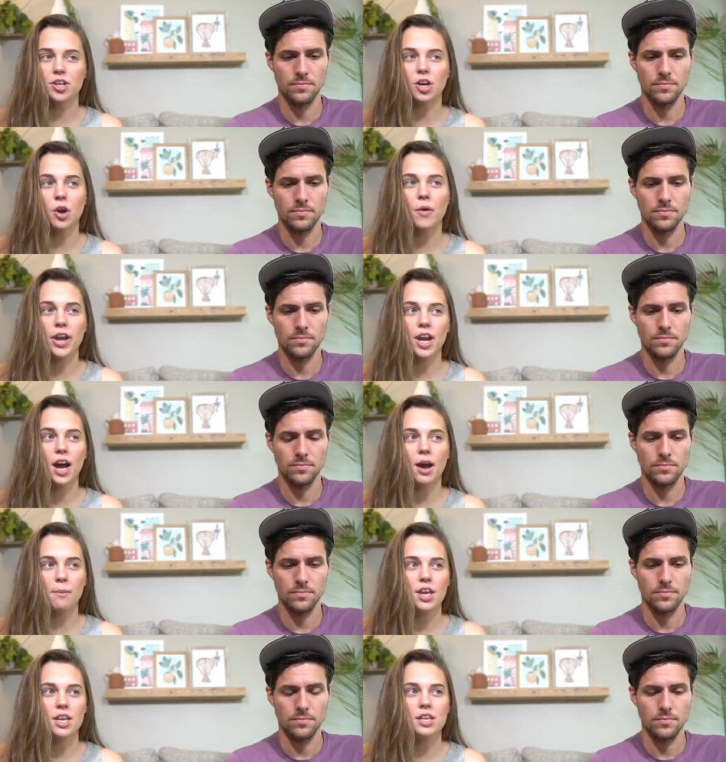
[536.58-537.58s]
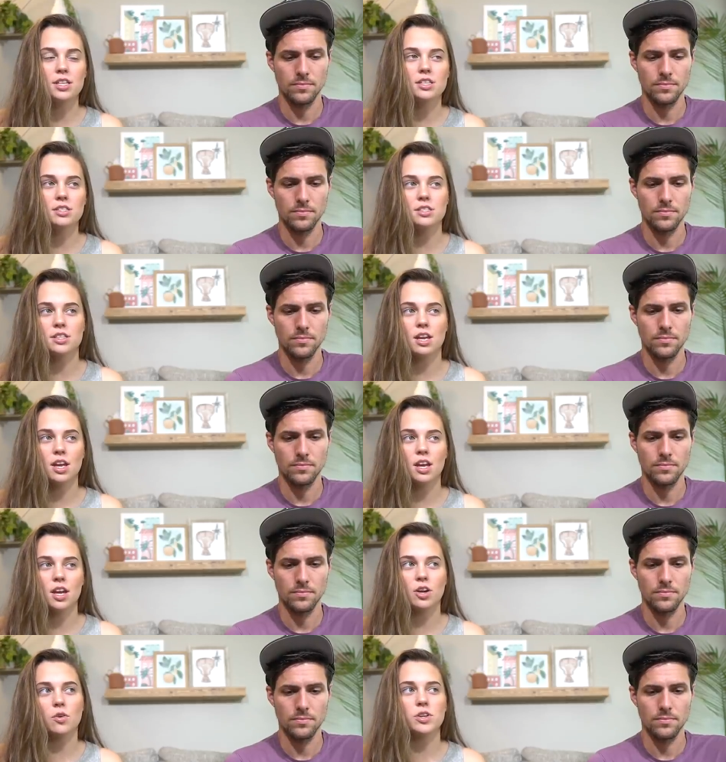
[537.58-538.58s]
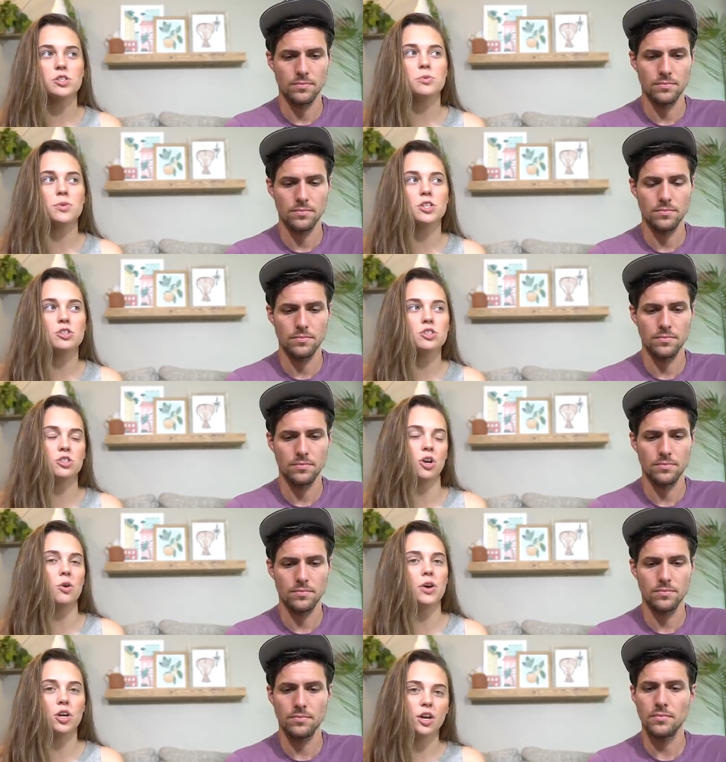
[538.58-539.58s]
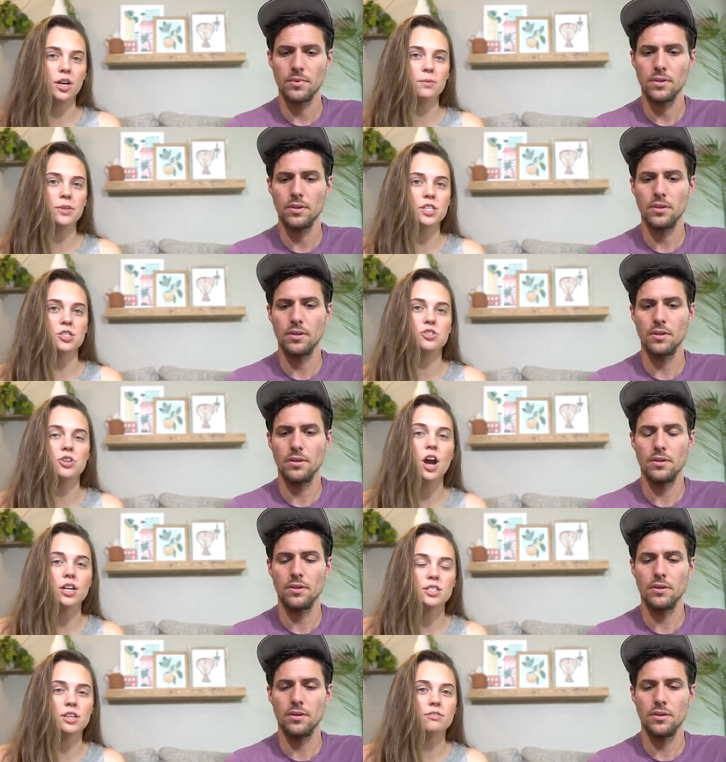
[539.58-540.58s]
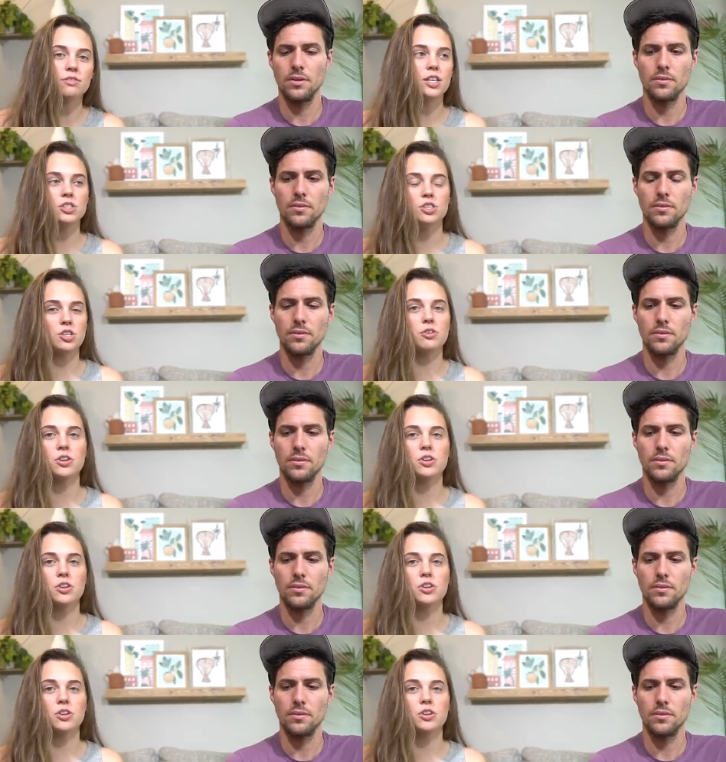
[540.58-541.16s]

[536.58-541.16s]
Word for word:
Speaker 1: growing up is going to be so incredibly destructive and so